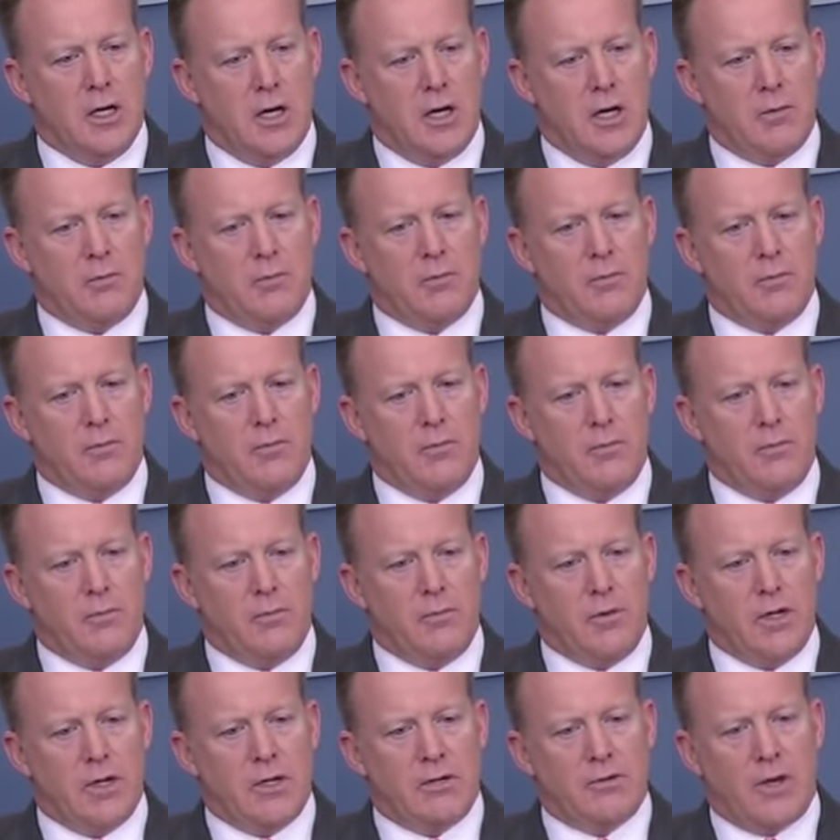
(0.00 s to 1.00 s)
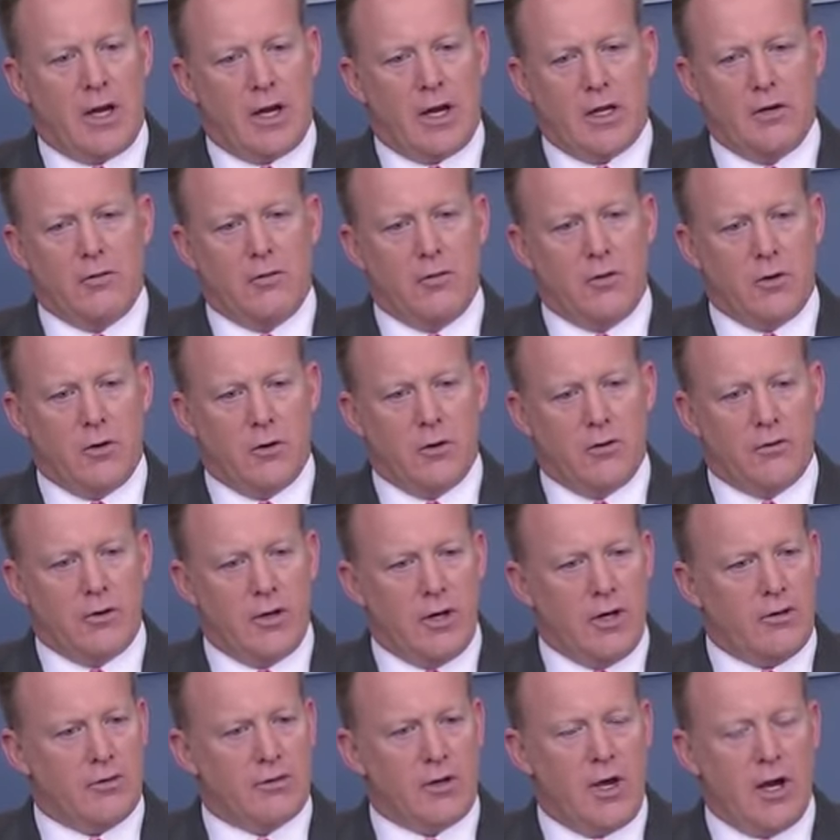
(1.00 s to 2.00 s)
Um, the executive
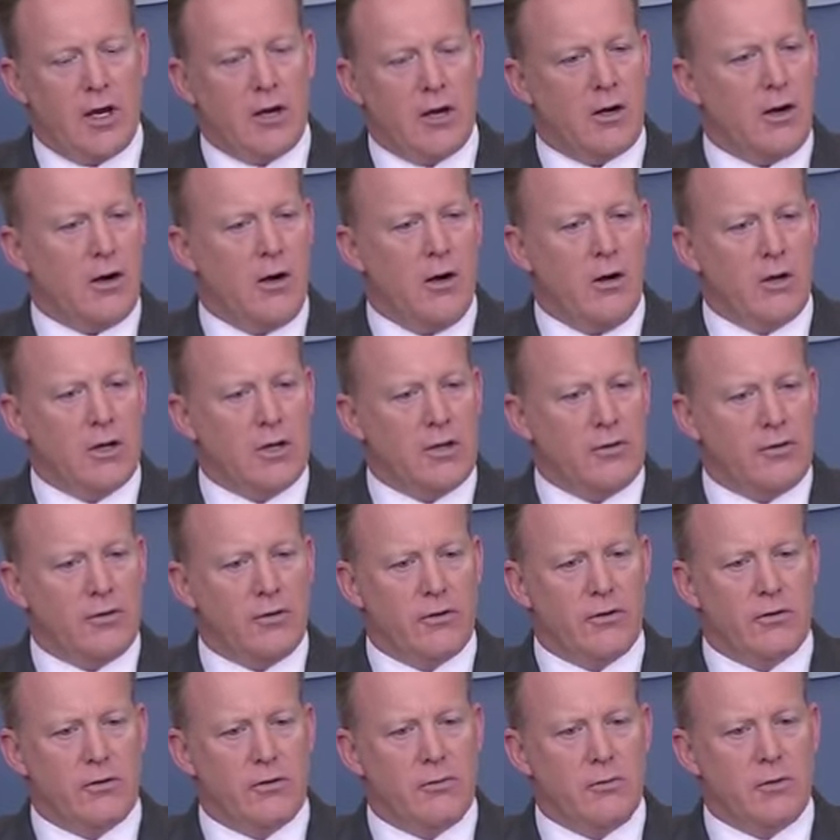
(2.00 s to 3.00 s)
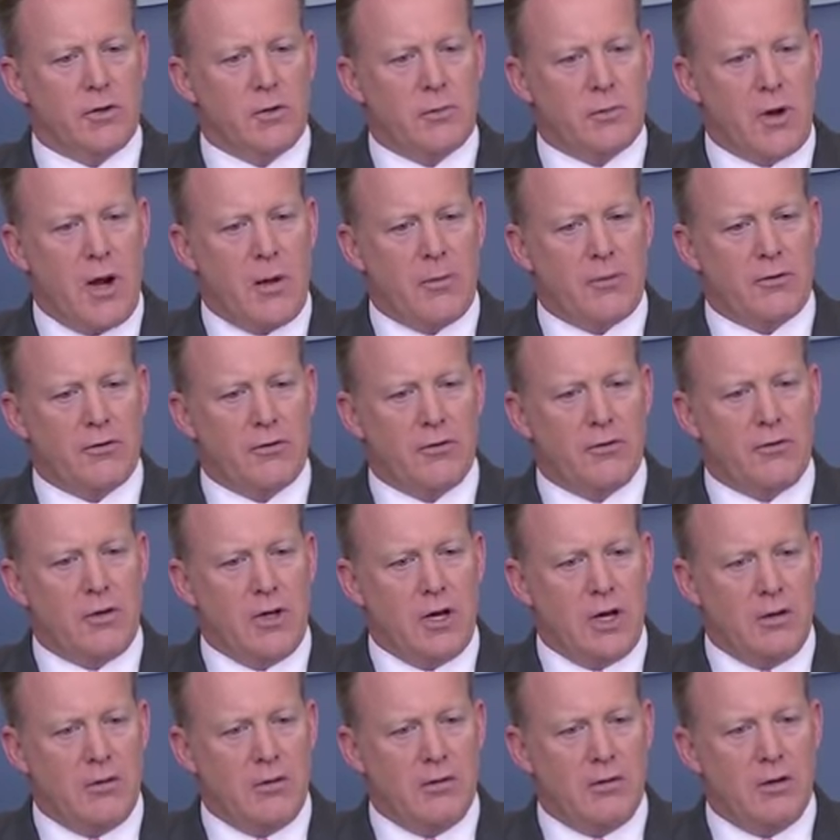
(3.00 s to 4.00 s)
orders that he's signing are all consistent with the
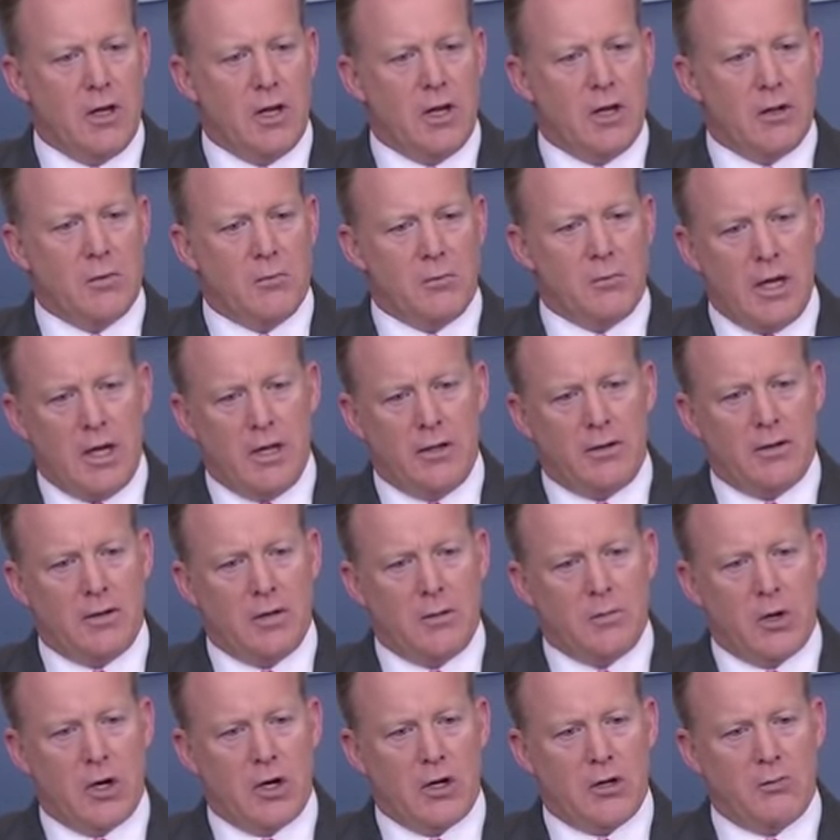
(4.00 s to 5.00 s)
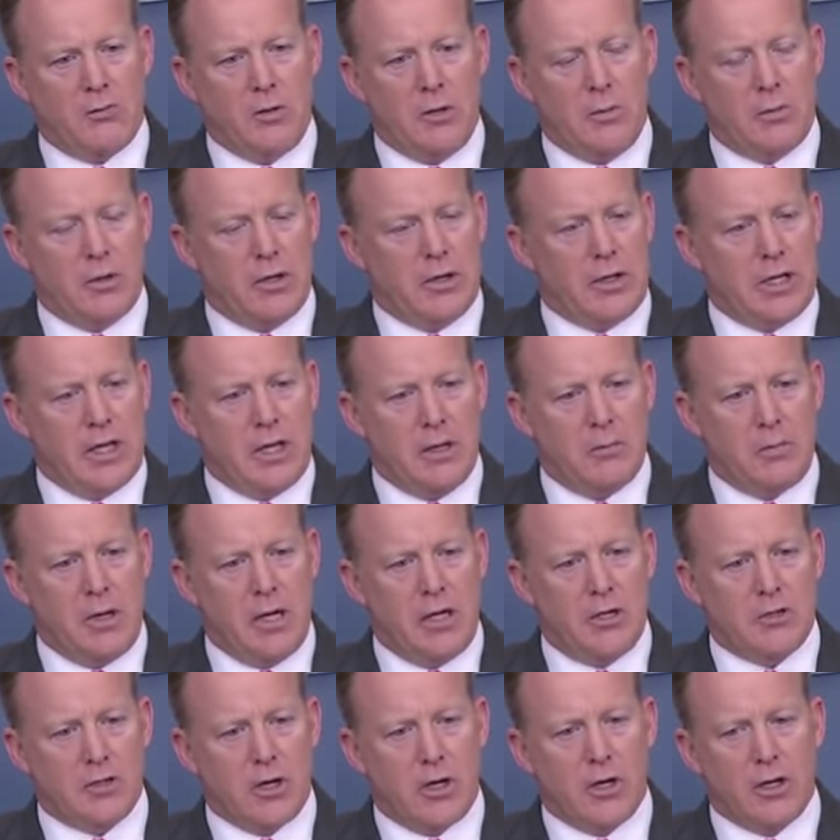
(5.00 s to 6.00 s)
promises that he made to the American people on the
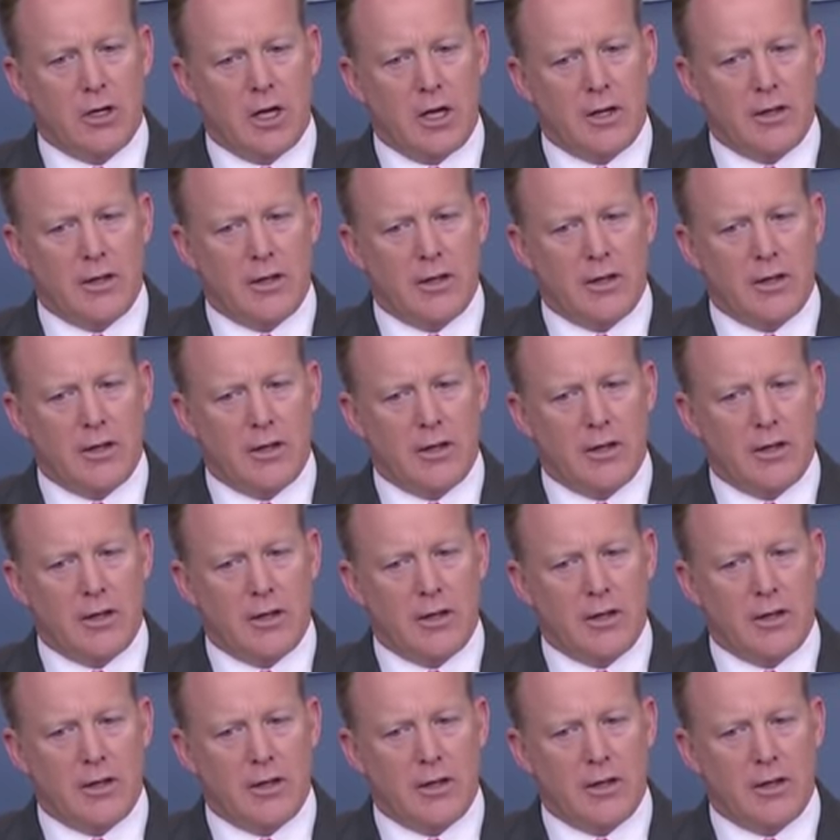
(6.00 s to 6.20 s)
campaign trail.